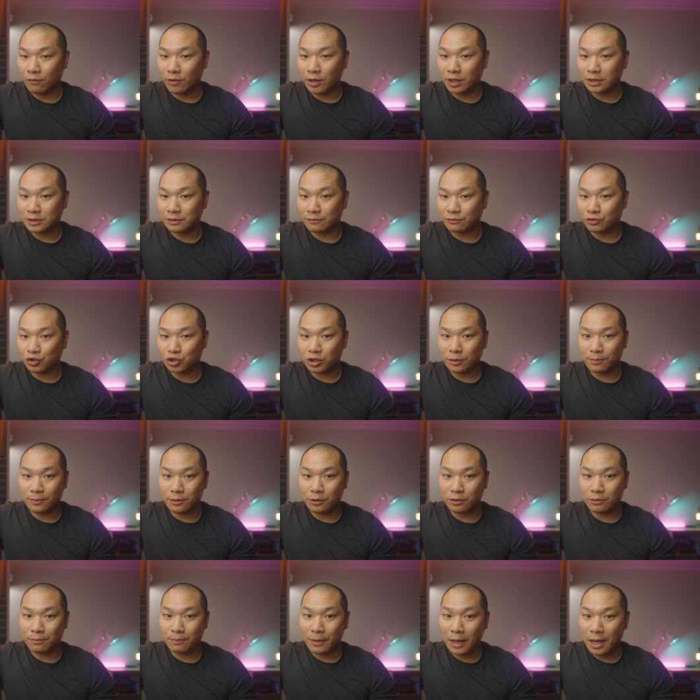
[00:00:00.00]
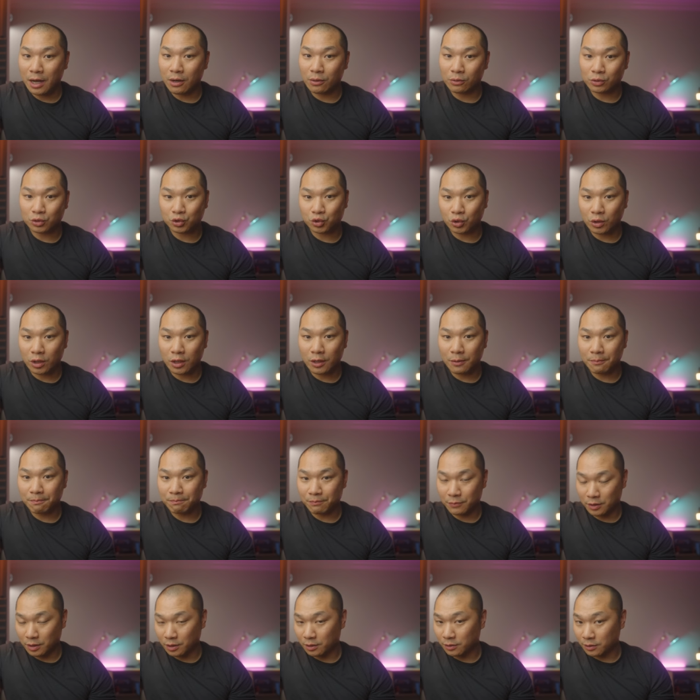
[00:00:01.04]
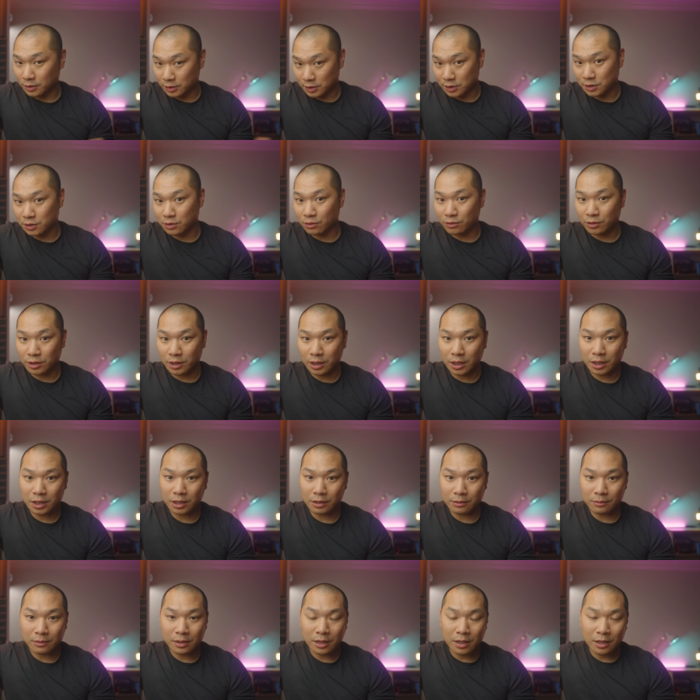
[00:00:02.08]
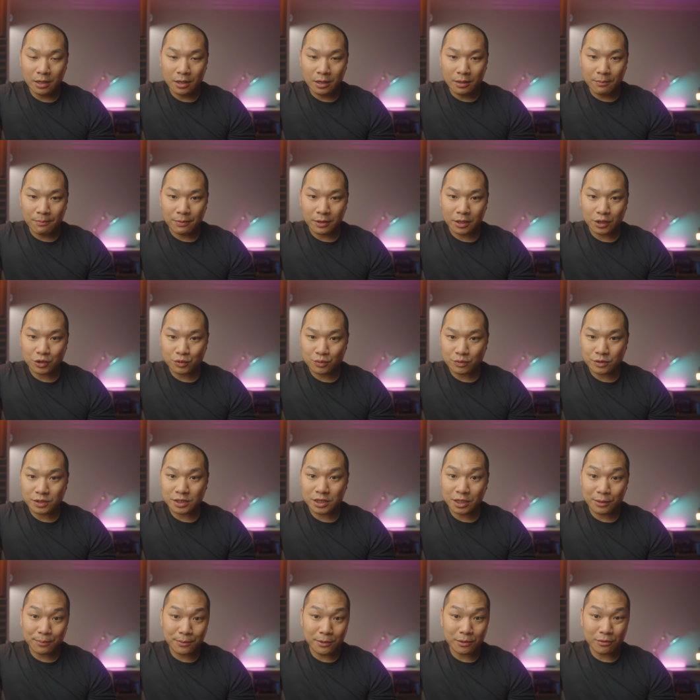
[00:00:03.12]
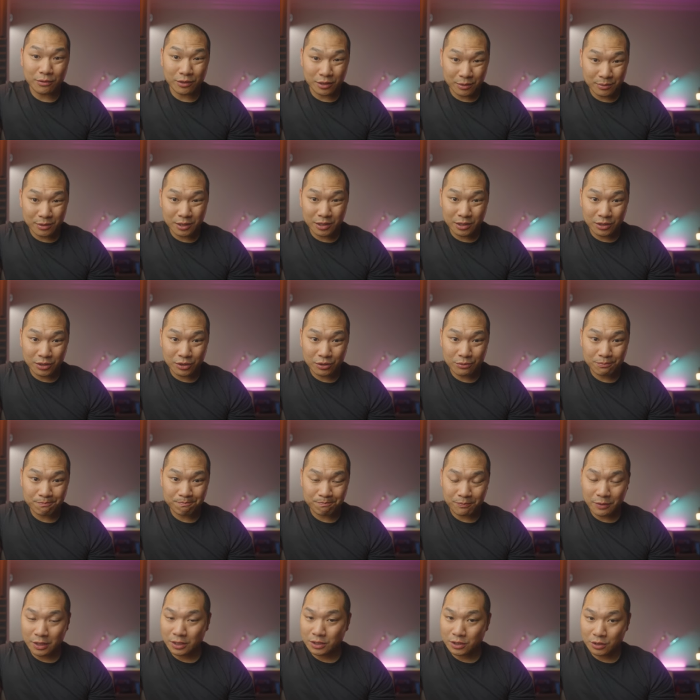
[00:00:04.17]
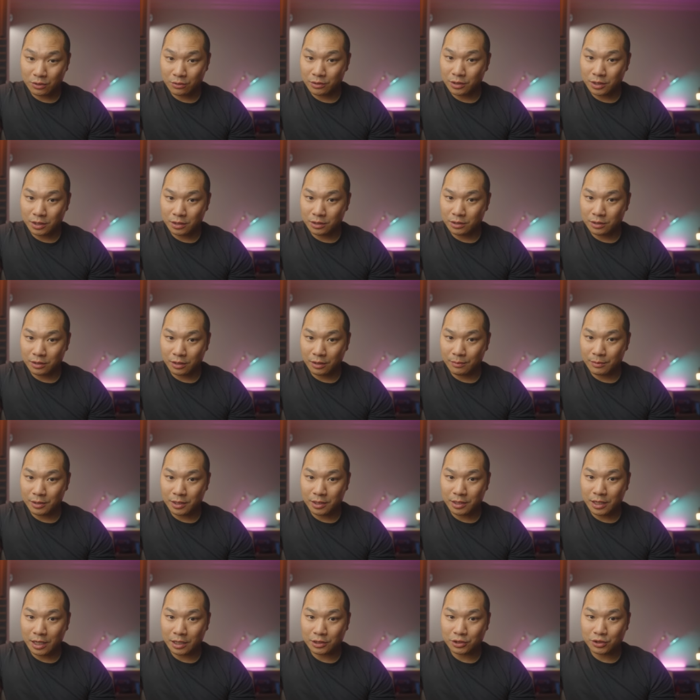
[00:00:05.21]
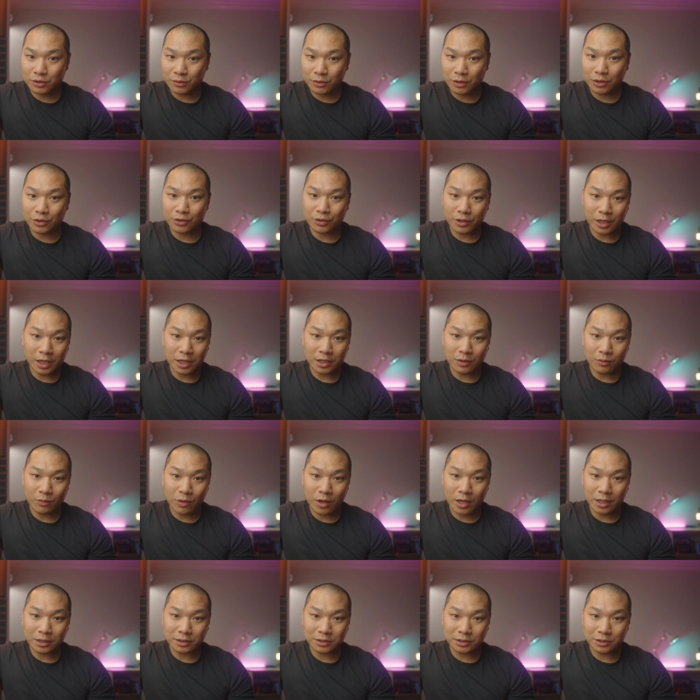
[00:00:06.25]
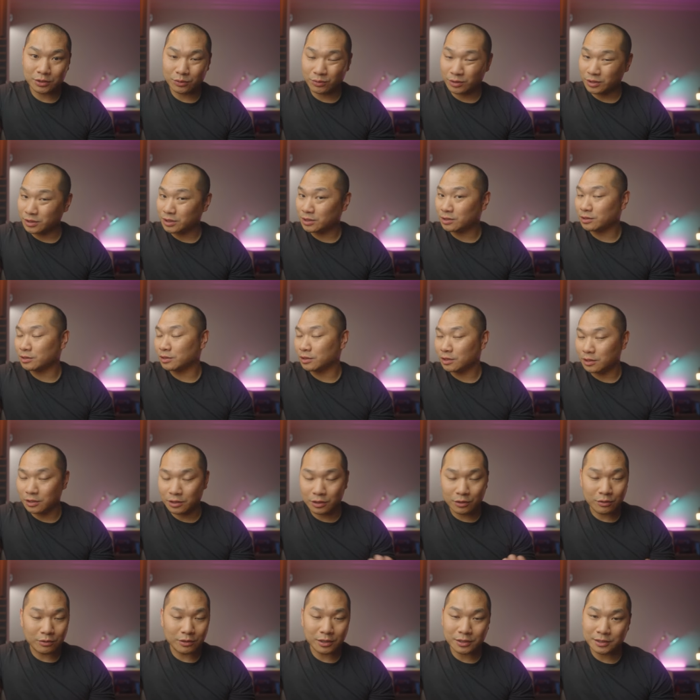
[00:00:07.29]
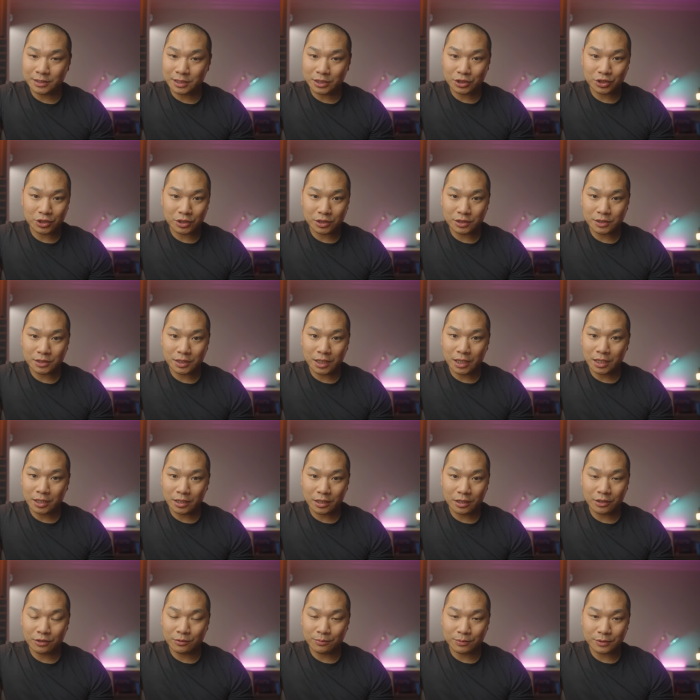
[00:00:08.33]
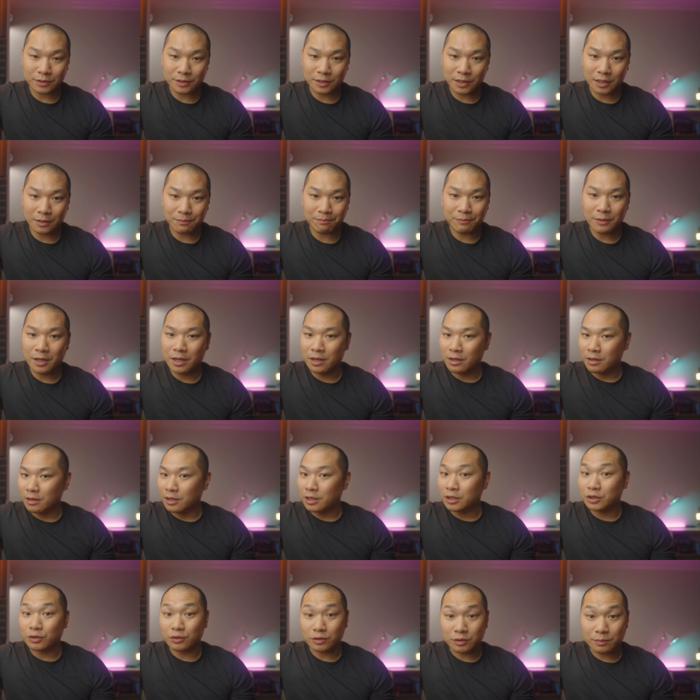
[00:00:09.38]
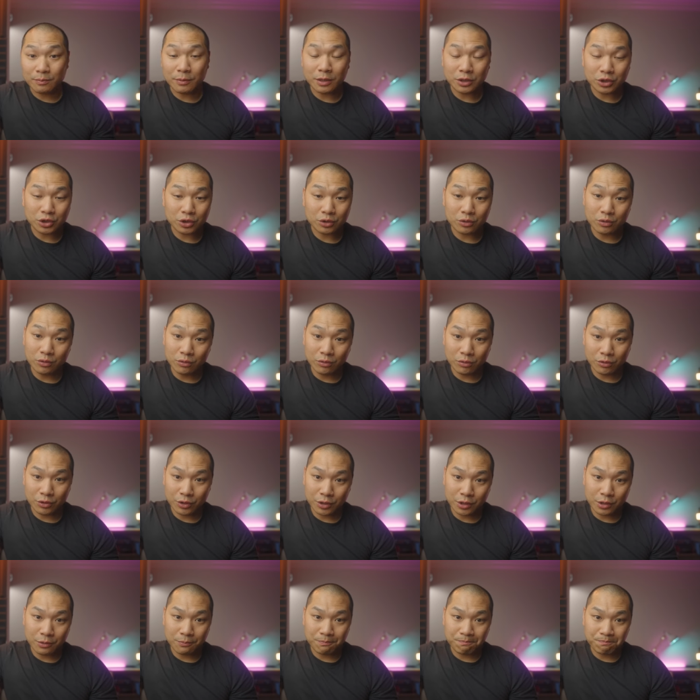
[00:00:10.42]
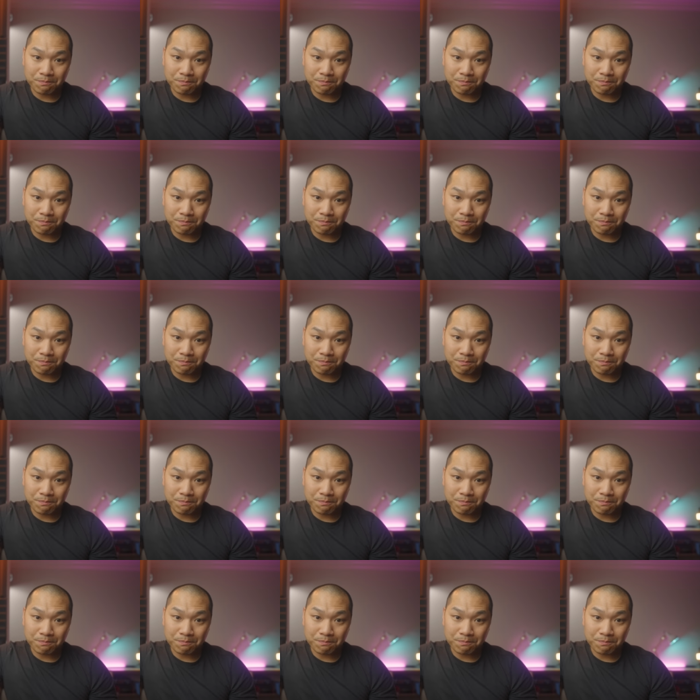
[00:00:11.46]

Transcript: watts of GPU power draw on this 3080, because we're CPU limited here, it's only coming in at 280 watts, so the utilization is not 100%, so it's much cooler here.